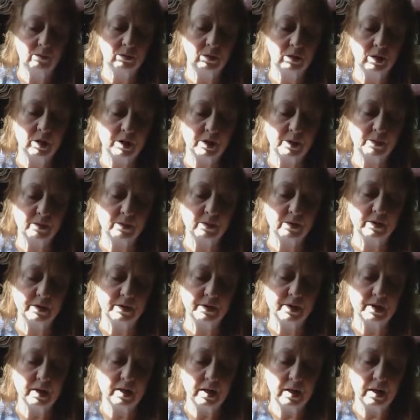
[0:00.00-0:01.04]

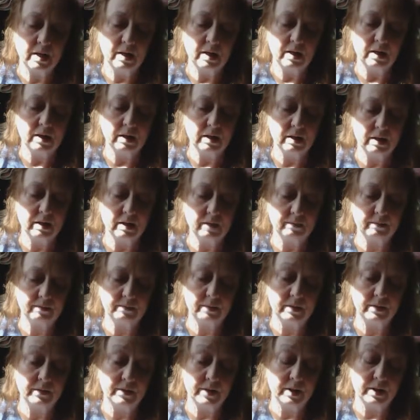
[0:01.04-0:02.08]
Prosperous.
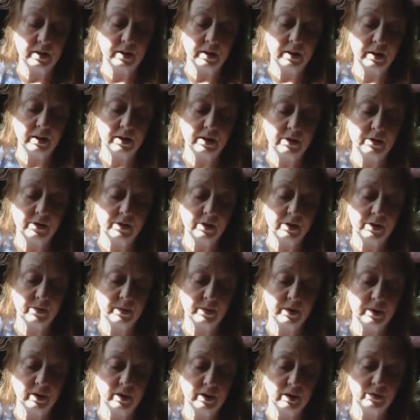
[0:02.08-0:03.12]
Evidently, I use this
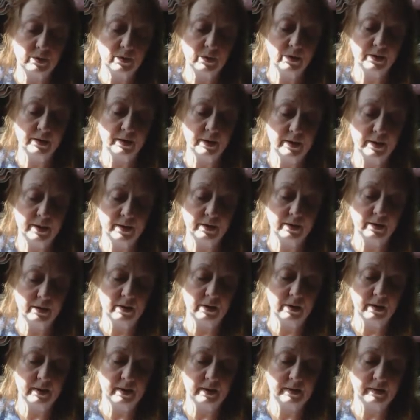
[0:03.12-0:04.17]
one a lot more than I
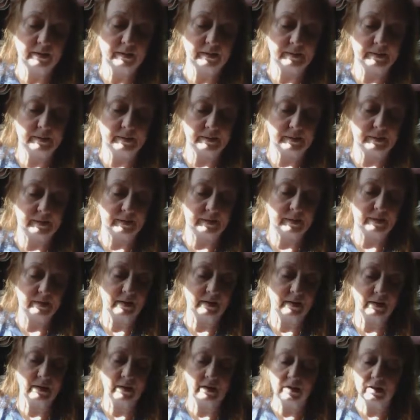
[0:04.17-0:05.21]
thought.
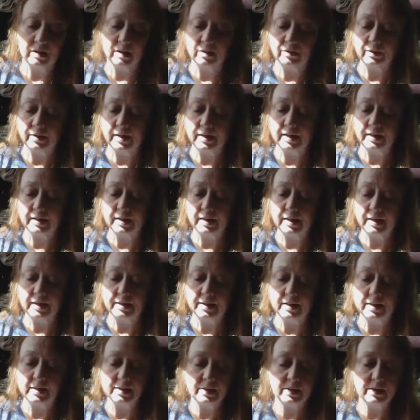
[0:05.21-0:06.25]
Okay, yeah,
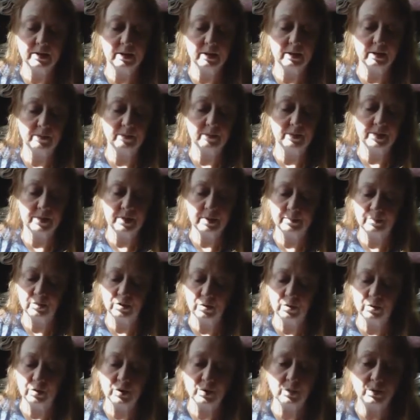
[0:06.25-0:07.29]
that's
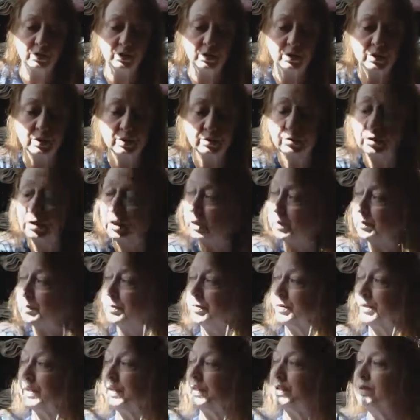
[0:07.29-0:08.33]
Presumptuous, which is a
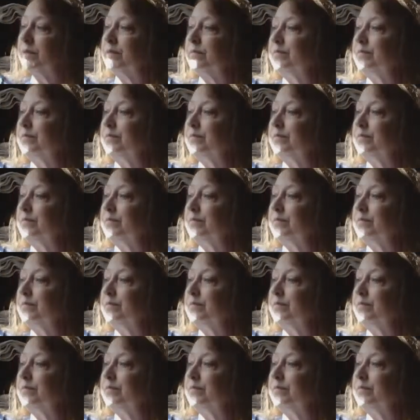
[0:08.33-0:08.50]
pretty